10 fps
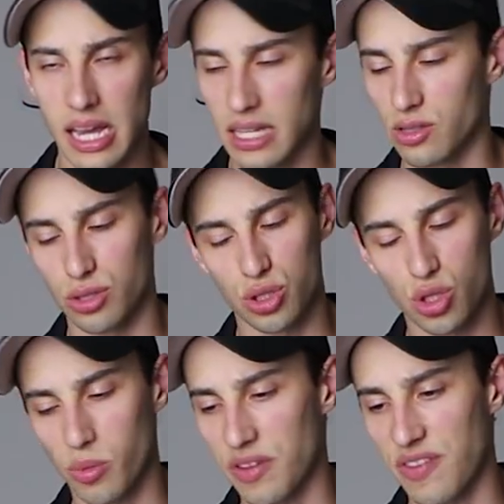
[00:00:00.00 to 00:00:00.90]
There's
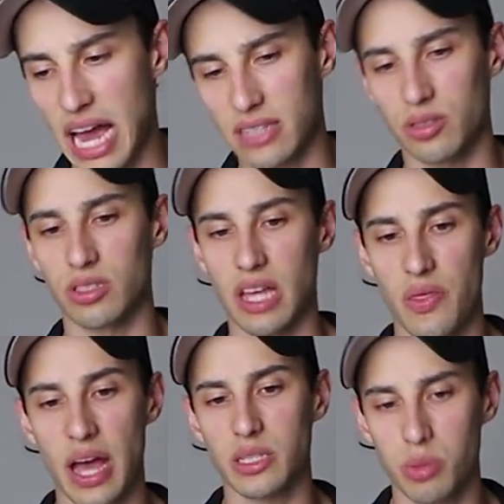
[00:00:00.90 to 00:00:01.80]
so many factors.
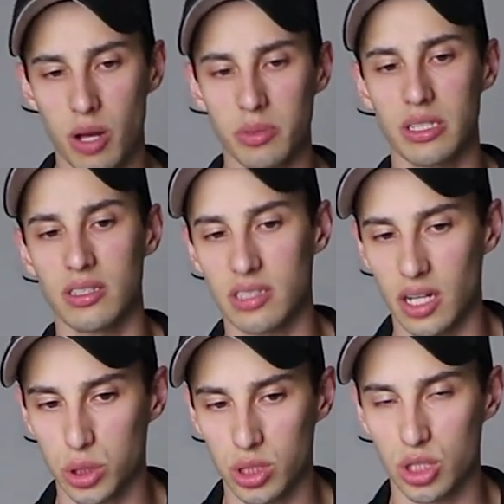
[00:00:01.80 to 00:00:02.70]
That's probably a
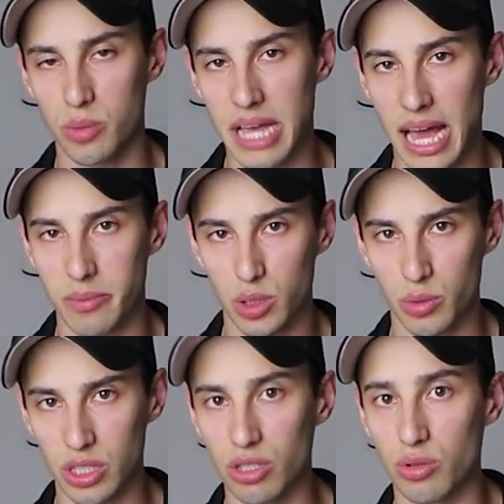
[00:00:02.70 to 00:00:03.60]
discussion that should be had
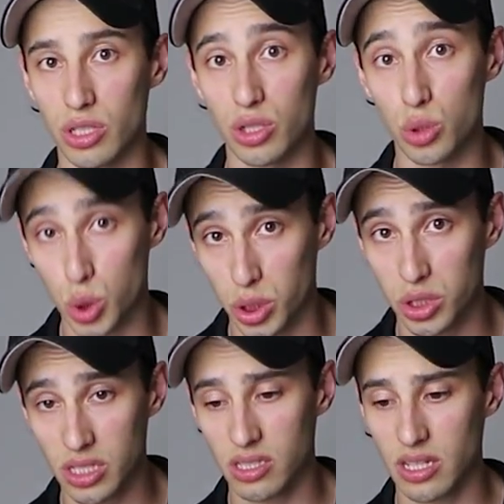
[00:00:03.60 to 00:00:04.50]
between you and a
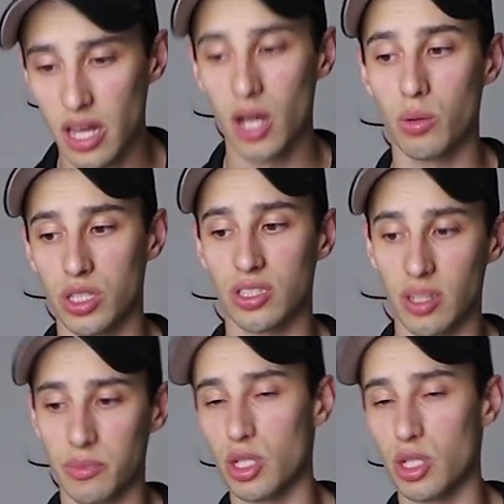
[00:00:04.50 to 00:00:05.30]
nutritionist, which is something